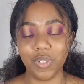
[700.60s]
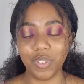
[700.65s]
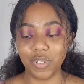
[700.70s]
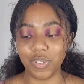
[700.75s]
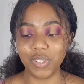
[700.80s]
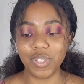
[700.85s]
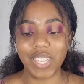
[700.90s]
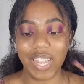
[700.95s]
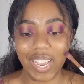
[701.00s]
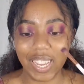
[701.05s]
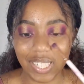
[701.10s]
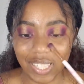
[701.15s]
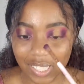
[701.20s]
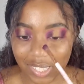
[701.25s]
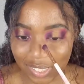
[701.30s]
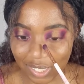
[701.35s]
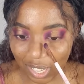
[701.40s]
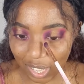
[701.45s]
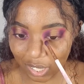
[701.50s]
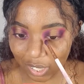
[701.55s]
dad
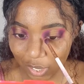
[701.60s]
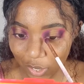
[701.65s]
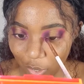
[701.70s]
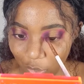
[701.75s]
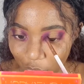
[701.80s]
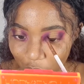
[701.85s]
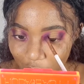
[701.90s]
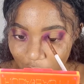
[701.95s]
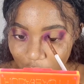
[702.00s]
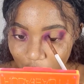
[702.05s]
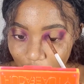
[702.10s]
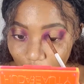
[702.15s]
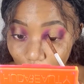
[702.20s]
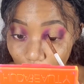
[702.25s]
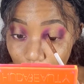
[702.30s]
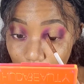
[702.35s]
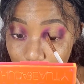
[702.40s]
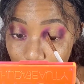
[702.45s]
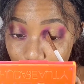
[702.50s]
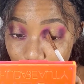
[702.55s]
is like an
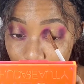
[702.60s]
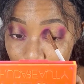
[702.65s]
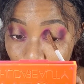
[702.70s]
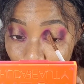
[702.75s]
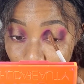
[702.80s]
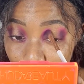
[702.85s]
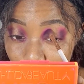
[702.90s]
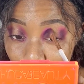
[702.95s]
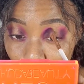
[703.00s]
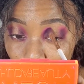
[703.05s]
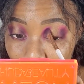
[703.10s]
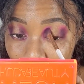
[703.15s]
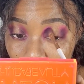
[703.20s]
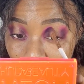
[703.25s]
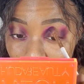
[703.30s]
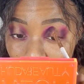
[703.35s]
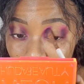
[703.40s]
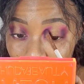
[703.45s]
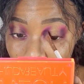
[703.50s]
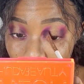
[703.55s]
anonymous sperm
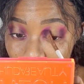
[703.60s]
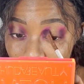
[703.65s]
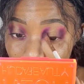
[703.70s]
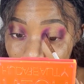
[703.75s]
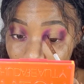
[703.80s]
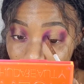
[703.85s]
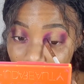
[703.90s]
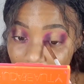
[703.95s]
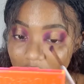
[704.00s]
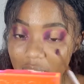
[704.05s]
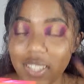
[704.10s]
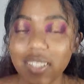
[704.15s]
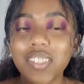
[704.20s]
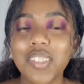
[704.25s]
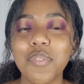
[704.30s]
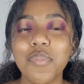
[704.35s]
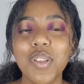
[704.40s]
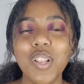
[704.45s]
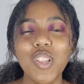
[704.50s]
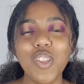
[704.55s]
donor, is he
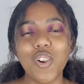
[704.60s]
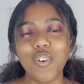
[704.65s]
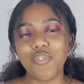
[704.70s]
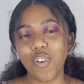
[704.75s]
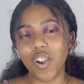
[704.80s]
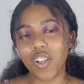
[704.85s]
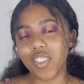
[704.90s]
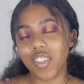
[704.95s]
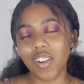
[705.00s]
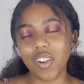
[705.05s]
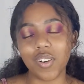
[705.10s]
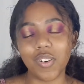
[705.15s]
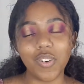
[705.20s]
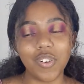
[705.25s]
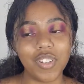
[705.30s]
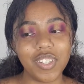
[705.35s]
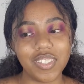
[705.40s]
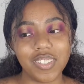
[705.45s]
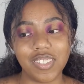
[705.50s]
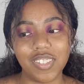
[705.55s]
really your father,
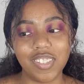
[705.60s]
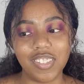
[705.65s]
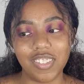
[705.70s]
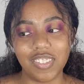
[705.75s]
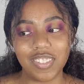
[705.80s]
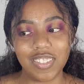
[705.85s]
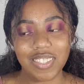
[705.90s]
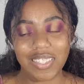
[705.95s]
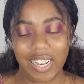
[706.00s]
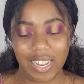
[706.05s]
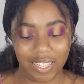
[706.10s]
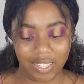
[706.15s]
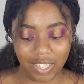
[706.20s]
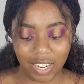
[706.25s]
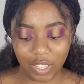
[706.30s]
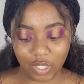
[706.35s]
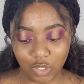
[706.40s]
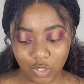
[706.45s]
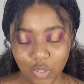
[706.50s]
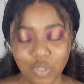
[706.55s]
or is he just like
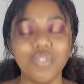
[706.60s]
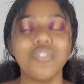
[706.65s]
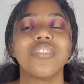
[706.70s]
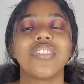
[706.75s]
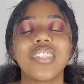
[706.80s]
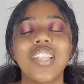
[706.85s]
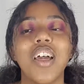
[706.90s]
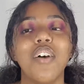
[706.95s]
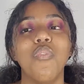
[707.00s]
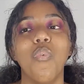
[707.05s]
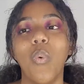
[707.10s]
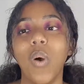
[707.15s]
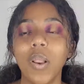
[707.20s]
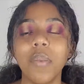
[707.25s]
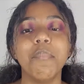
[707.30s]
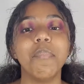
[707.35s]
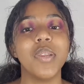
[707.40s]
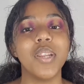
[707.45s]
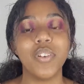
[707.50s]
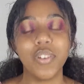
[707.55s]
do you just have
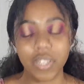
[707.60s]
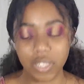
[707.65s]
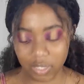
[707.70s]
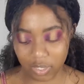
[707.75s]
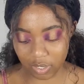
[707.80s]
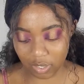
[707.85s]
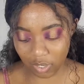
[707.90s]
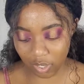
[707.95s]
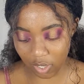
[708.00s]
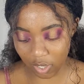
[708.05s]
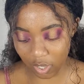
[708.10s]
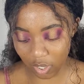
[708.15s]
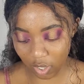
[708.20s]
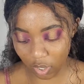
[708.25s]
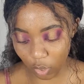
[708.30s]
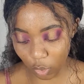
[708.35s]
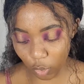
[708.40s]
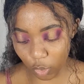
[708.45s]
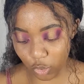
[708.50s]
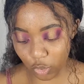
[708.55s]
one parent,
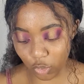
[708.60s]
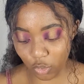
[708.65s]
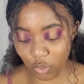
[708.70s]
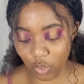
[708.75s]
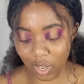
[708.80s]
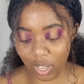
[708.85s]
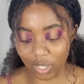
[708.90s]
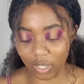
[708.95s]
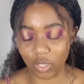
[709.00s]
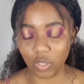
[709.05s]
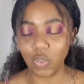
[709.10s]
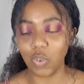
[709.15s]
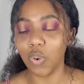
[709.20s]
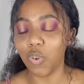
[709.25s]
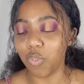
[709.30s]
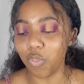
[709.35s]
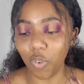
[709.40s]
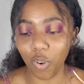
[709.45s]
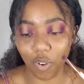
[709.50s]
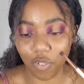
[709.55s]
or should you like look
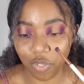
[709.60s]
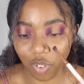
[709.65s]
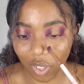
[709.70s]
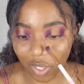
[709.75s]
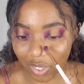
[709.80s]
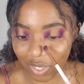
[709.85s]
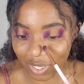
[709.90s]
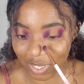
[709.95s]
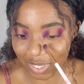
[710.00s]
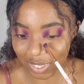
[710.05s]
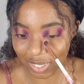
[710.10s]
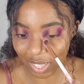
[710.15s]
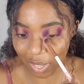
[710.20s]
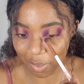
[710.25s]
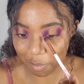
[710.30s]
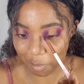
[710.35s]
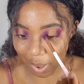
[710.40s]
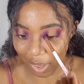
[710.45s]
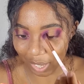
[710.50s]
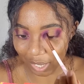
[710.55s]
for a father in that
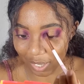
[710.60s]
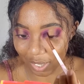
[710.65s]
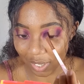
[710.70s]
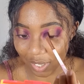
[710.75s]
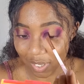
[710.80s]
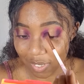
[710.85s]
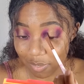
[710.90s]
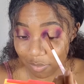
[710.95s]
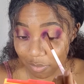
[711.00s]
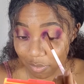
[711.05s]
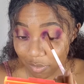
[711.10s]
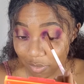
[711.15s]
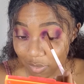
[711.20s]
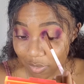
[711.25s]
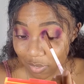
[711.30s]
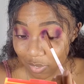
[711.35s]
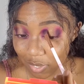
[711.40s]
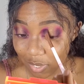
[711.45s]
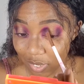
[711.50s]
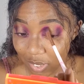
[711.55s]
man?
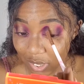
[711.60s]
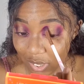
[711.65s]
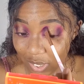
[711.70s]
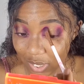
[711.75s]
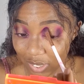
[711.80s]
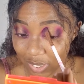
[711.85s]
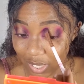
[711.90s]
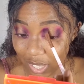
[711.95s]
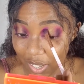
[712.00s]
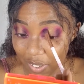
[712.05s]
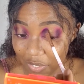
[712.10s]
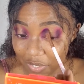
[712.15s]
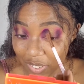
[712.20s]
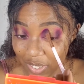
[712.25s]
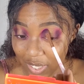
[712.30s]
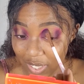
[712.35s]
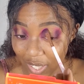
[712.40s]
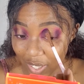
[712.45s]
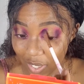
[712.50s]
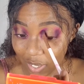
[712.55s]
Because I feel
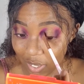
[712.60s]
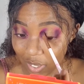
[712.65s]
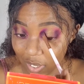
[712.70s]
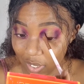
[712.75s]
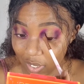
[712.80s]
like